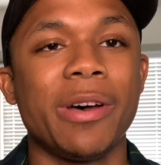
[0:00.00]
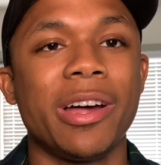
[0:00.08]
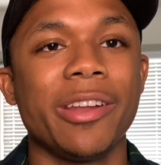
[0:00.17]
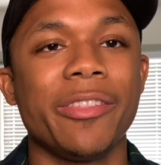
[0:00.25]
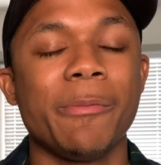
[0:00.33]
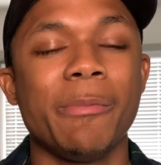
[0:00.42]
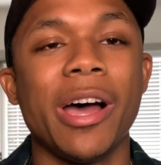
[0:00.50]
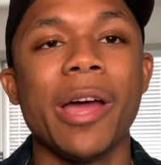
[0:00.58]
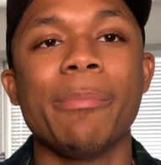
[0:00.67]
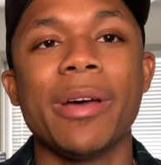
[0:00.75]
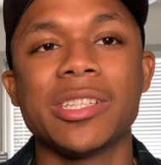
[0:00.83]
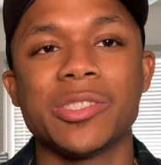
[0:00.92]
body than my
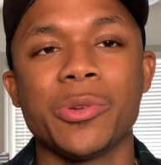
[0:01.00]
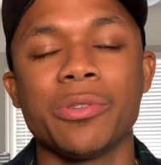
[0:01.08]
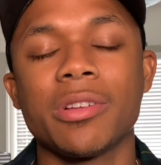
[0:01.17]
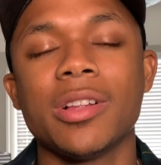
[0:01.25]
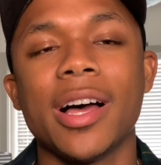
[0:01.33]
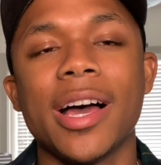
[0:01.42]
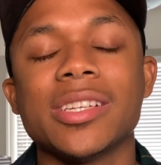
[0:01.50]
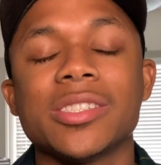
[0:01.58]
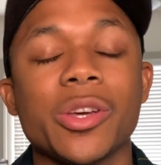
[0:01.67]
med student class,